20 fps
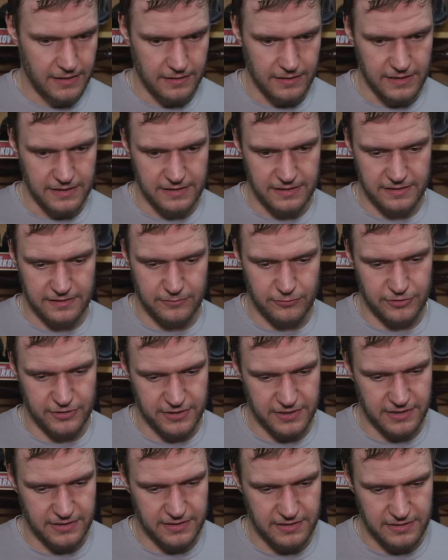I think it
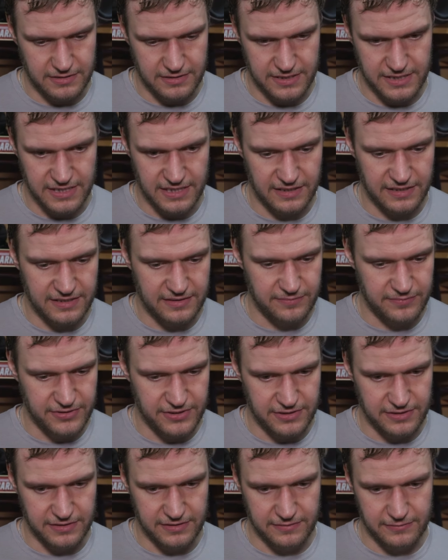was our second
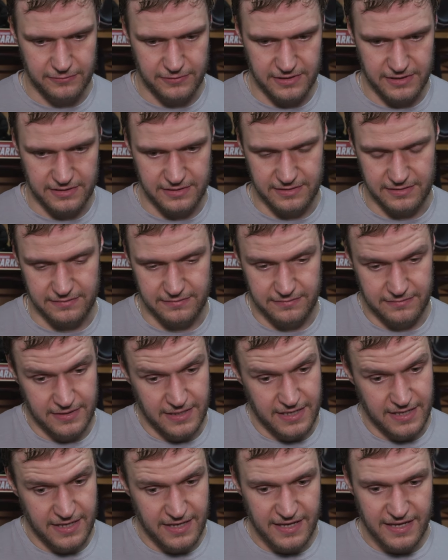period. We
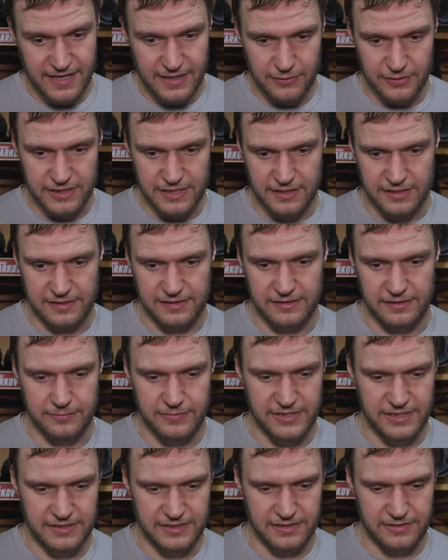talked a little
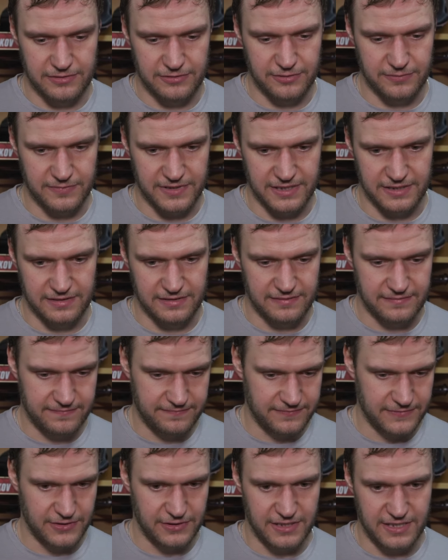bit in the room that,
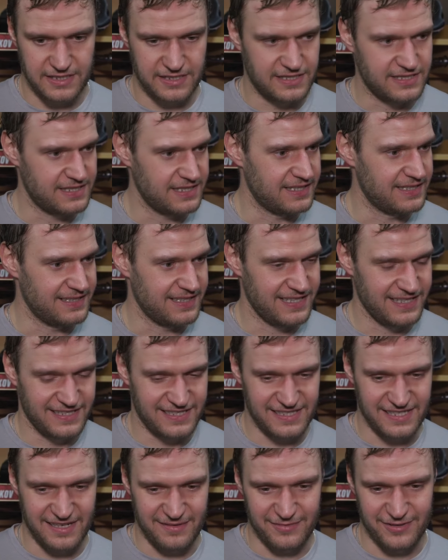okay,
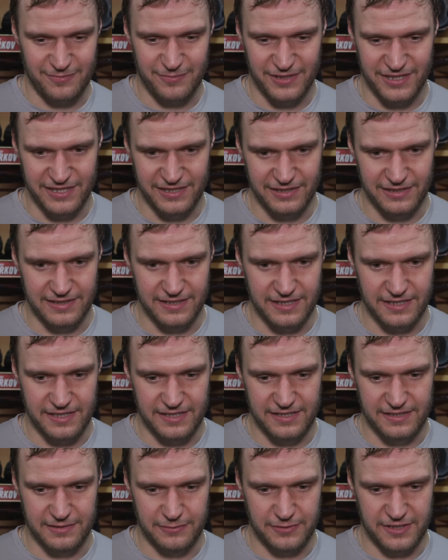it's time to play a little
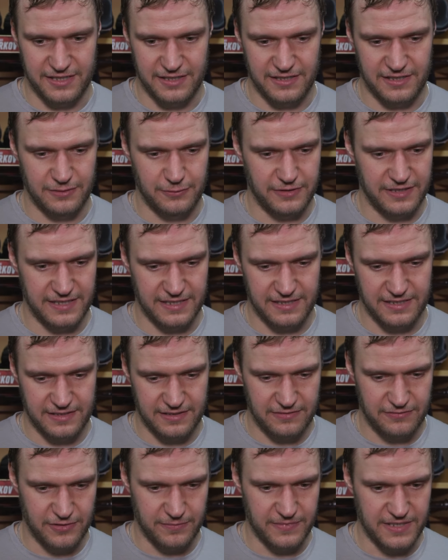harder. We got away
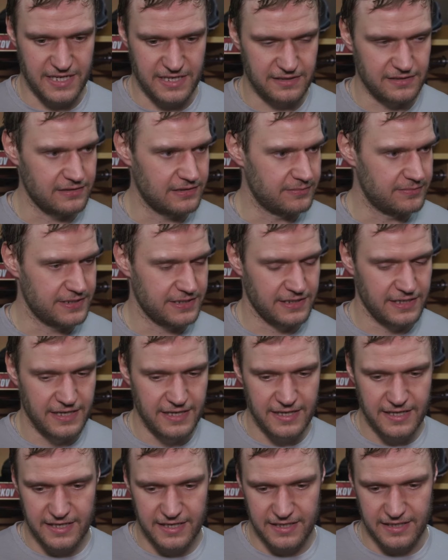from that a little bit.
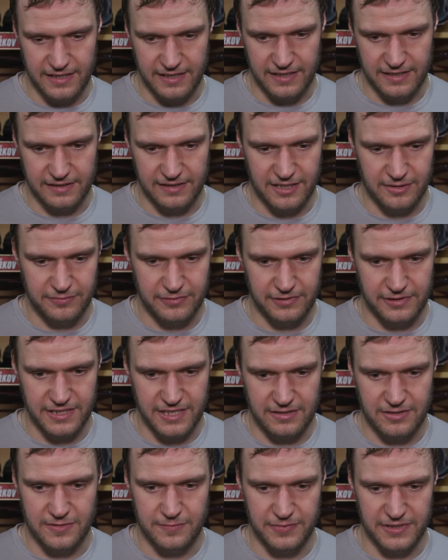A couple of
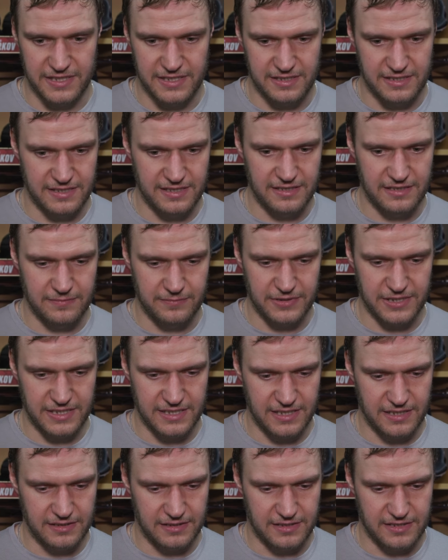games didn't play
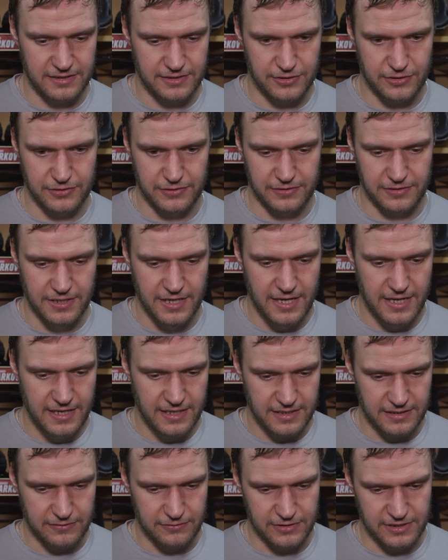that hard, so
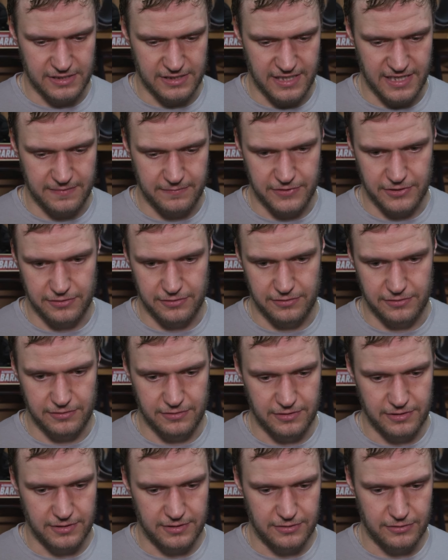it was time
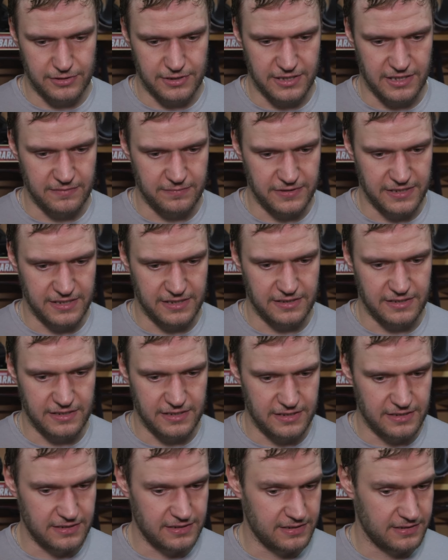to start playing
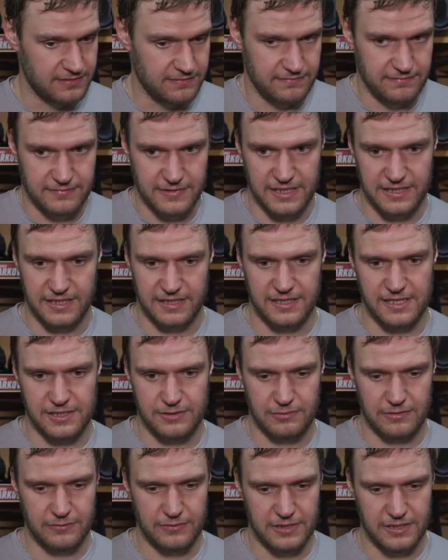harder, and I think
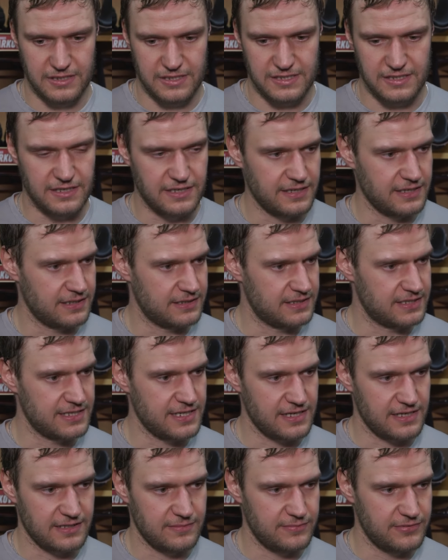that's what we did starting in the
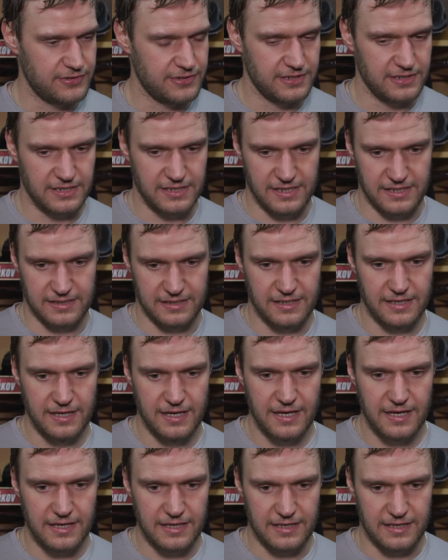second period, and
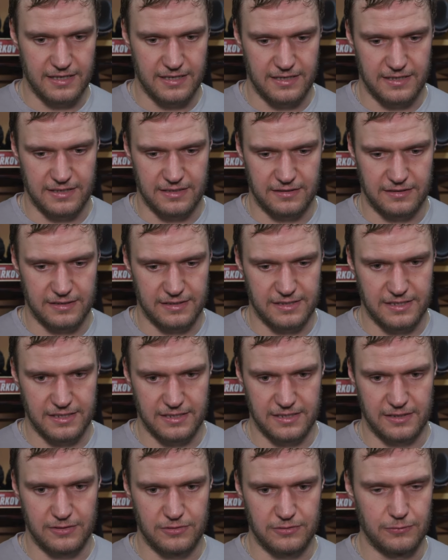got
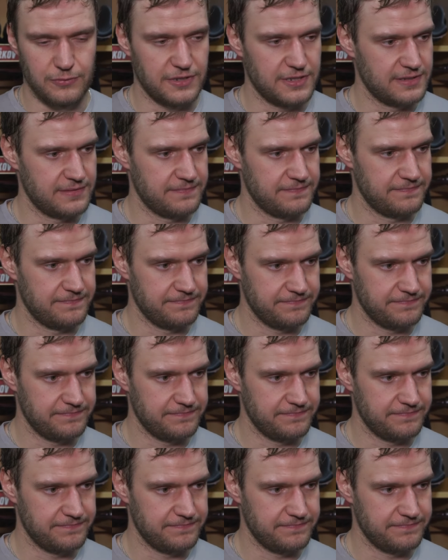the good win.